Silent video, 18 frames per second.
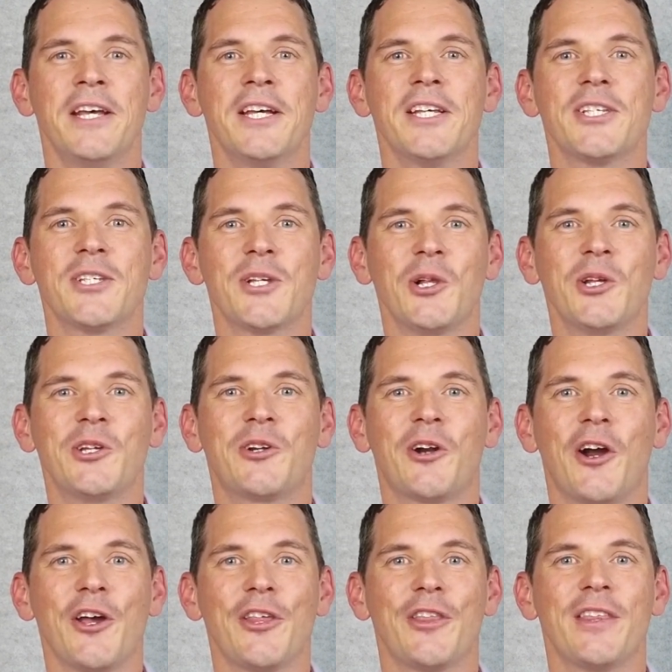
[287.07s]
Solid
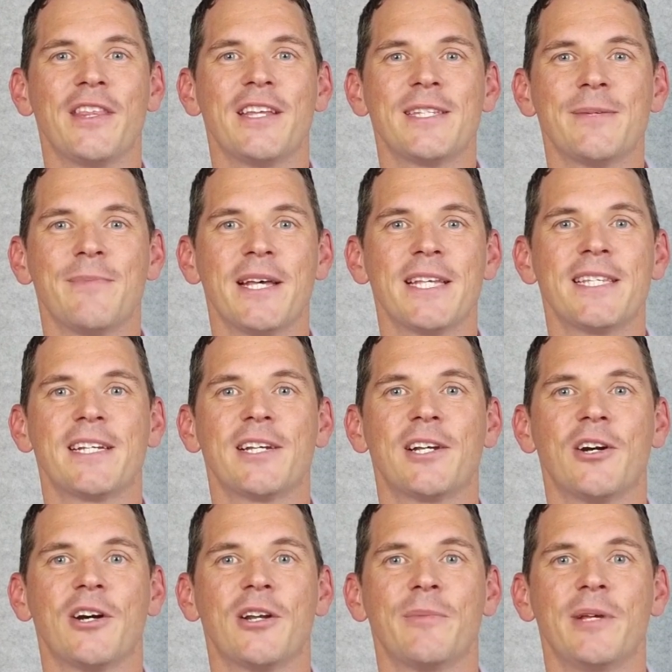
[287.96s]
growth in the domestic
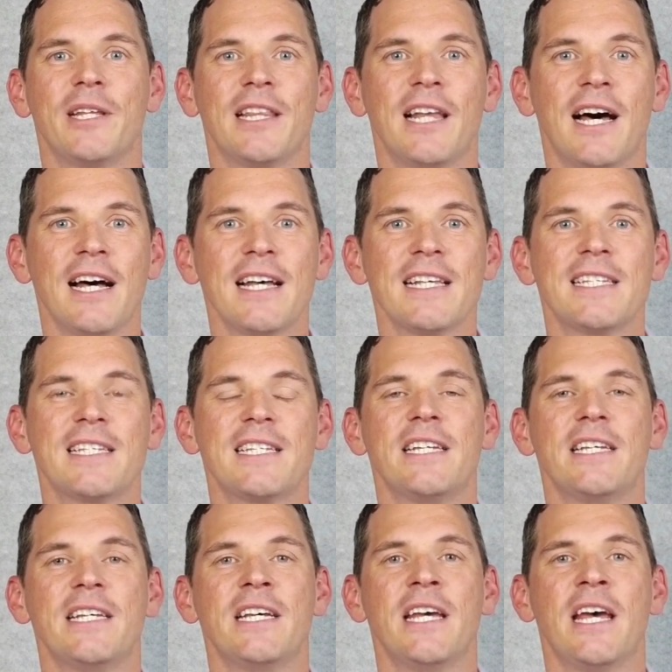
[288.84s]
economy last
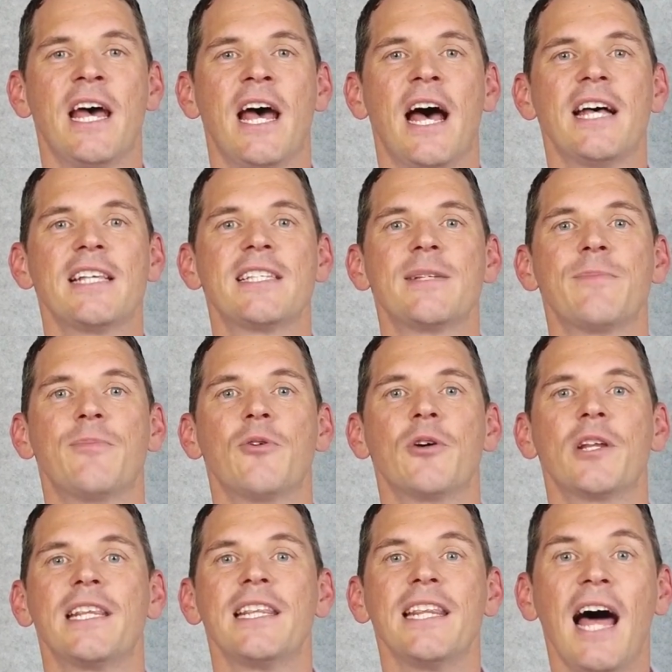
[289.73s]
year has
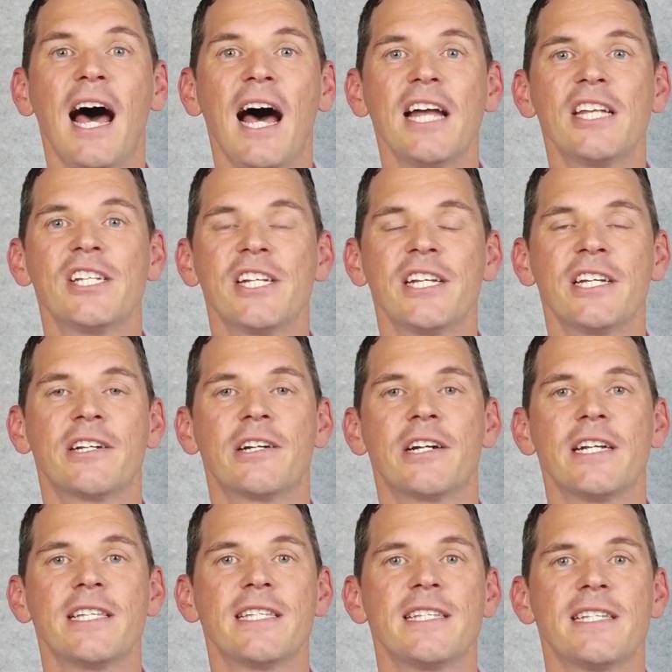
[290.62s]
supported large
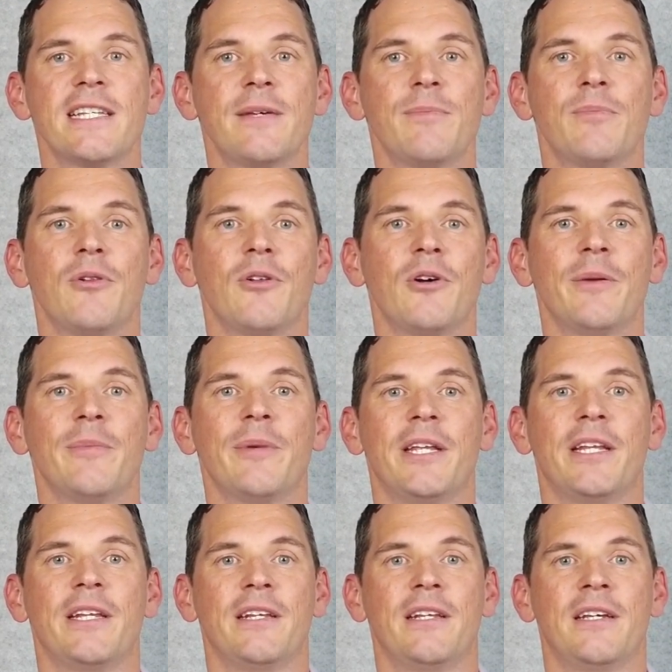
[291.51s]
increases in
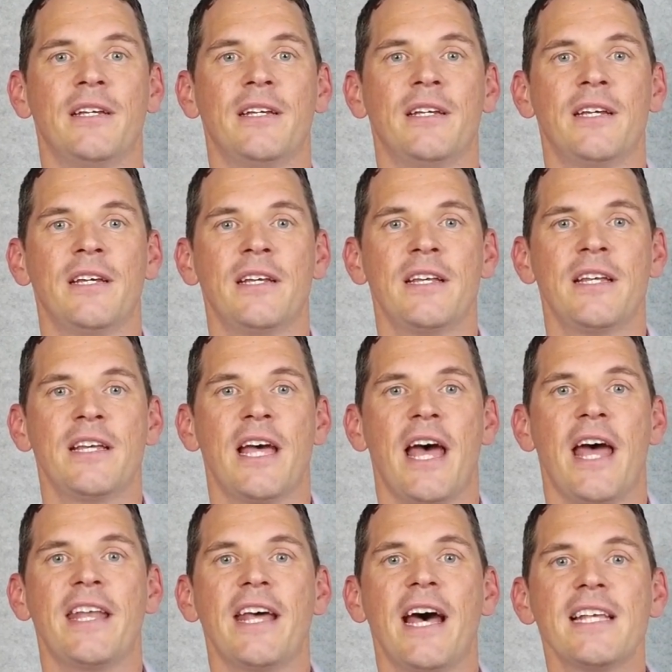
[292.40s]
employment.
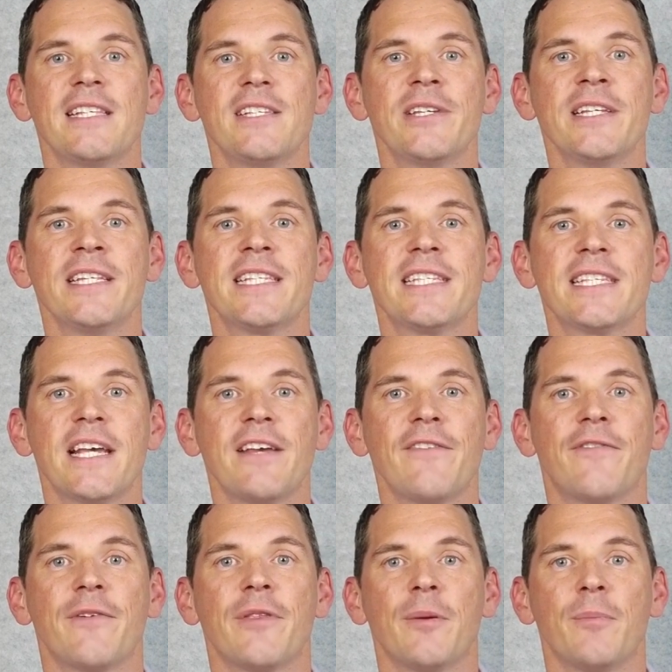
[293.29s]
And as you can see
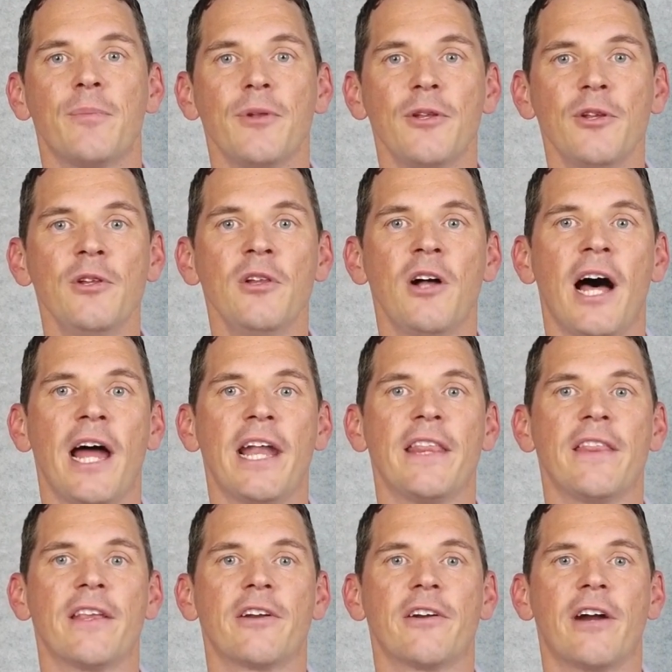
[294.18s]
from the blue line
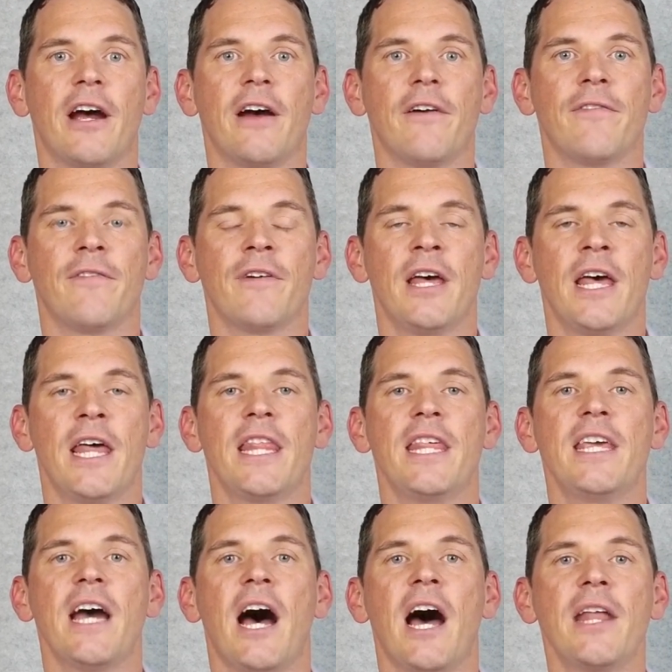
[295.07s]
in the graph,
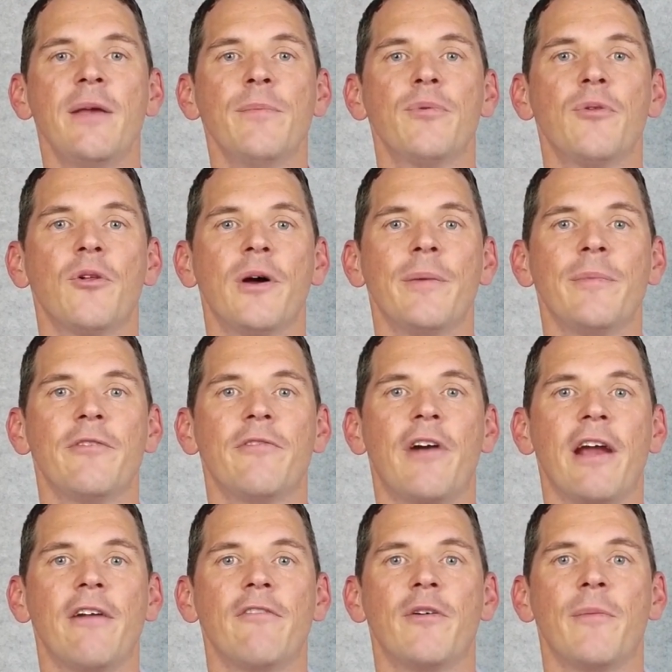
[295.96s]
the unemployment
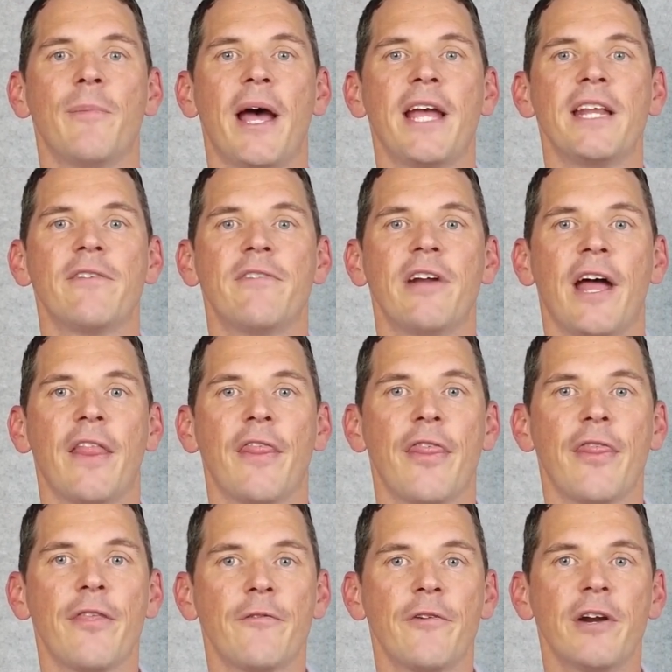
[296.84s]
rate remained around
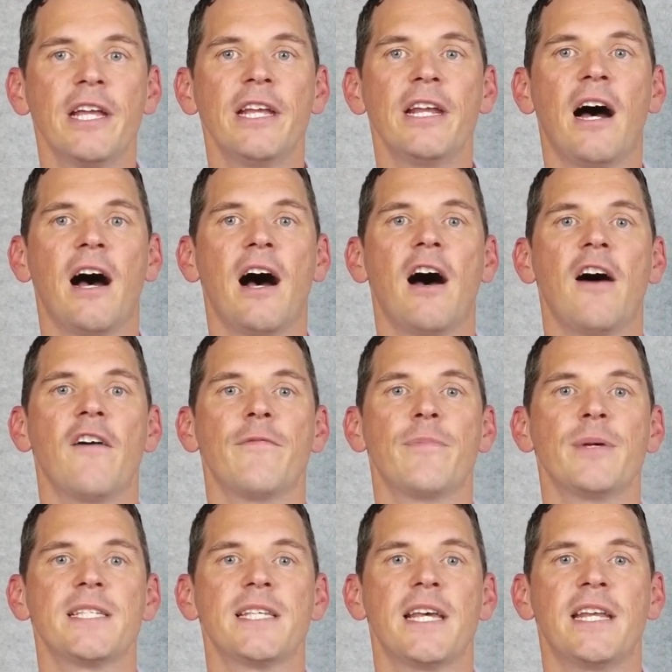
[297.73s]

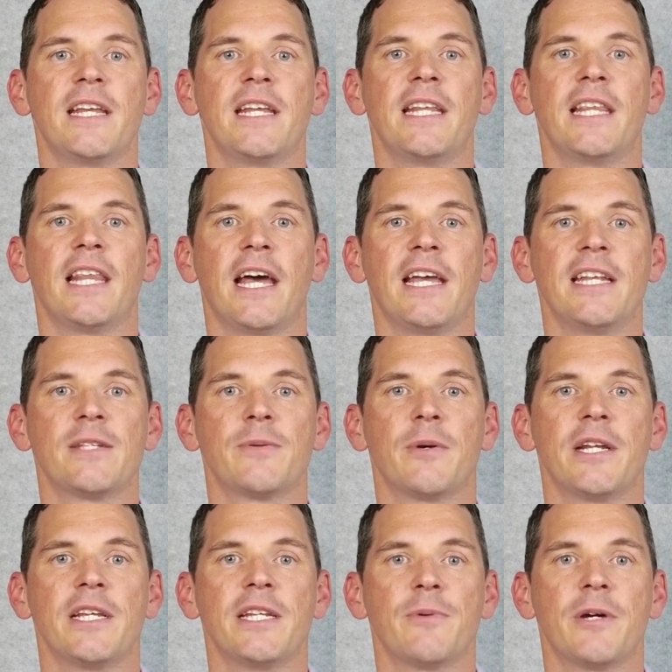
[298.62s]
3.5% in late
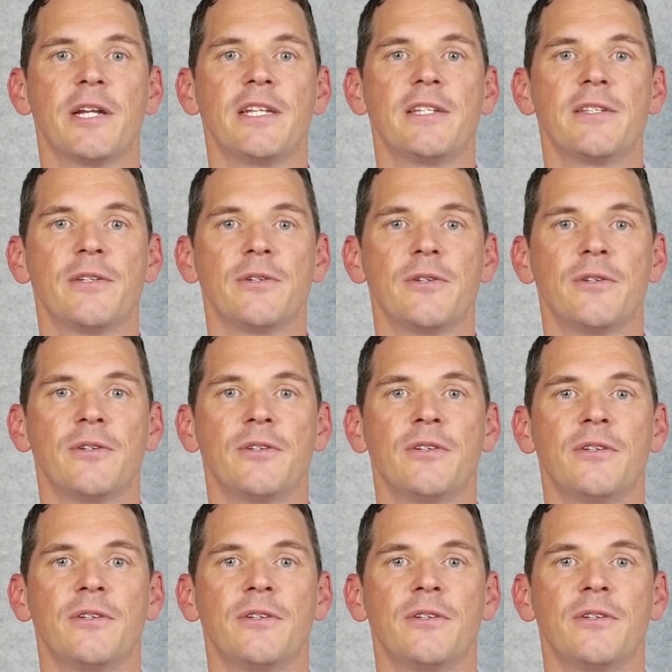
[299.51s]
2022,